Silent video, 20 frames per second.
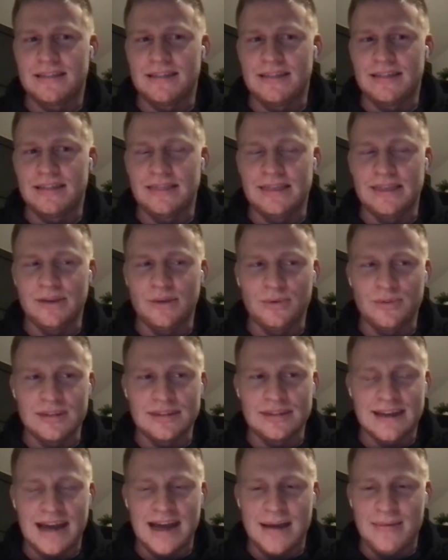the
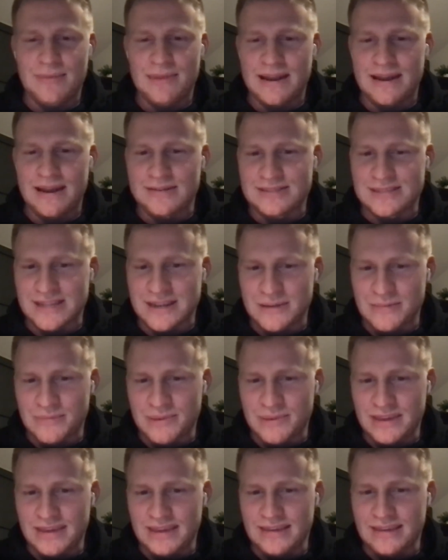only time that I was going to
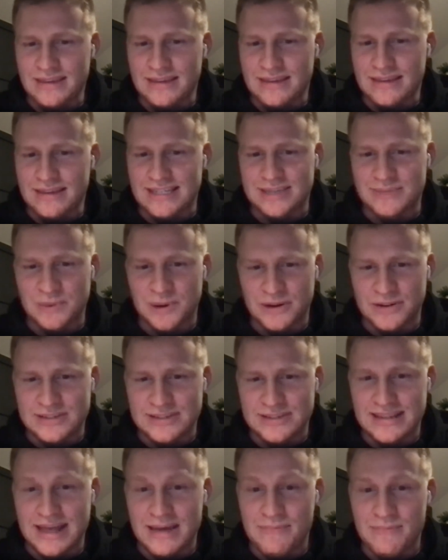be
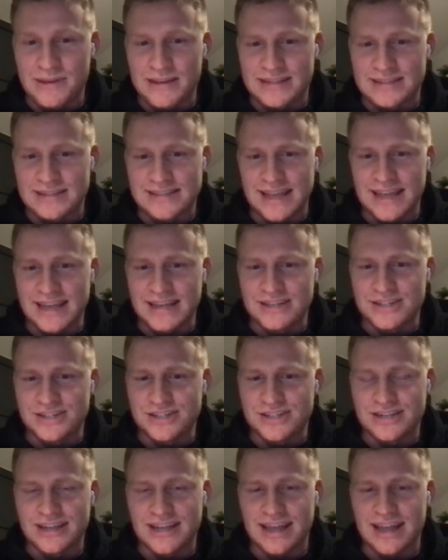experiencing that big
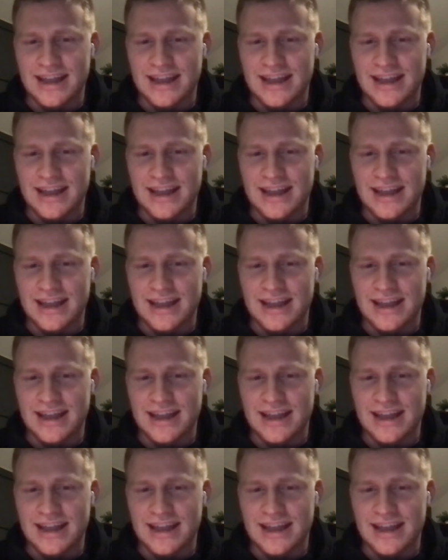stage.